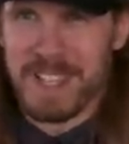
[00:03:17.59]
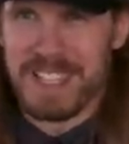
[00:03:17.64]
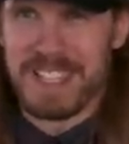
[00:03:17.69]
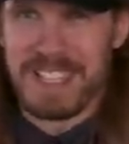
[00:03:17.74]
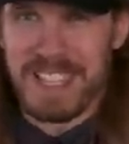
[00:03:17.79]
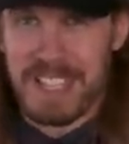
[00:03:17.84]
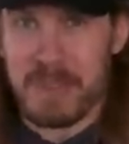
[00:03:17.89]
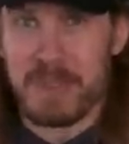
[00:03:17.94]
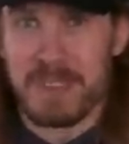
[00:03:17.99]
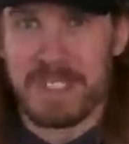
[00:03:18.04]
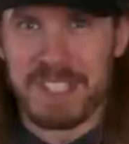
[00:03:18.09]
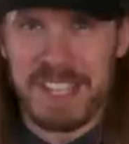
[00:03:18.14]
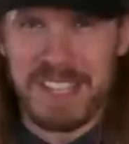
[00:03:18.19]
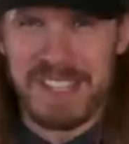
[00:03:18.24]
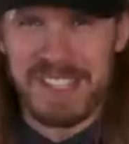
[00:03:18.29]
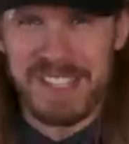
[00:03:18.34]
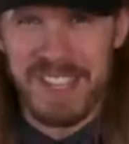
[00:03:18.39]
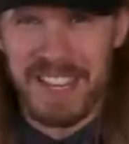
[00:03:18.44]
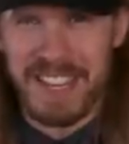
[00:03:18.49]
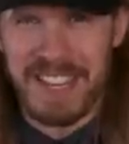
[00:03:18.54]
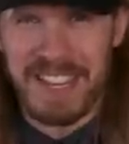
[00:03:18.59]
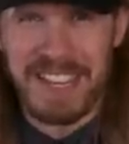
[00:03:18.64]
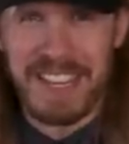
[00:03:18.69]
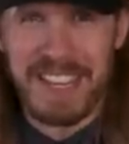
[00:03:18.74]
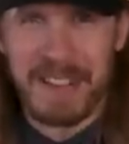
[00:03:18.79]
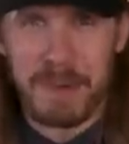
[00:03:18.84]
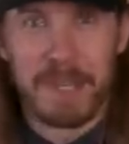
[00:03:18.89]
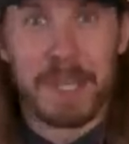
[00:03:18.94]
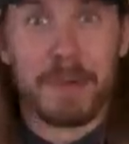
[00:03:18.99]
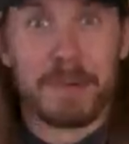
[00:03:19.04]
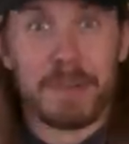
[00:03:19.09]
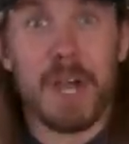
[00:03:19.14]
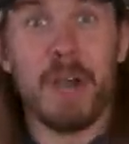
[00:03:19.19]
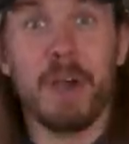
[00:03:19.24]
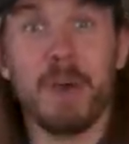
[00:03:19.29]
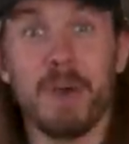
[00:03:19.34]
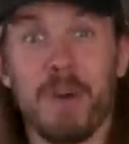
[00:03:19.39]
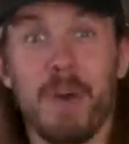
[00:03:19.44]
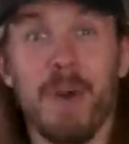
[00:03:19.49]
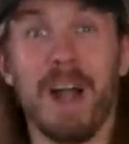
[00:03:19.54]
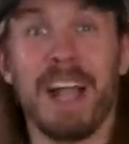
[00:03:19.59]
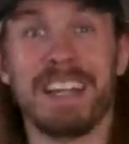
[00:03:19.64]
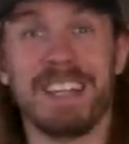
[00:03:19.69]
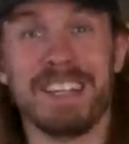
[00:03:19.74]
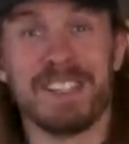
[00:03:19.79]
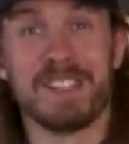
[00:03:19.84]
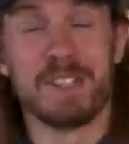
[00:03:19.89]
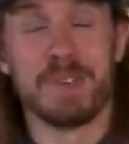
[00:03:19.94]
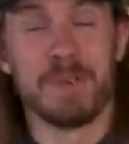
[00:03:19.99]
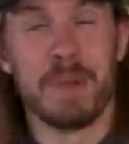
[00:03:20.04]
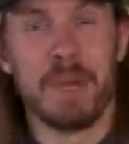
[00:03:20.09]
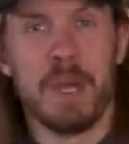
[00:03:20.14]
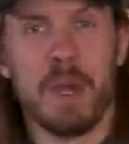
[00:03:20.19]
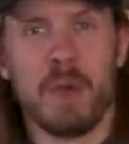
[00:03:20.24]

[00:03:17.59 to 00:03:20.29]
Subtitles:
me and say there's synths on it, and I would go, no, why did you